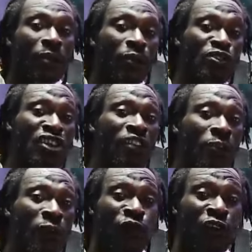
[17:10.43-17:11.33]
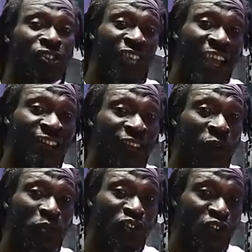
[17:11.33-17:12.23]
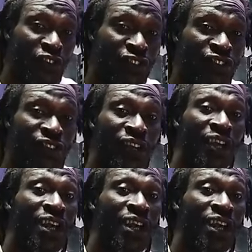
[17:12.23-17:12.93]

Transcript: We just look for chance and opportunity.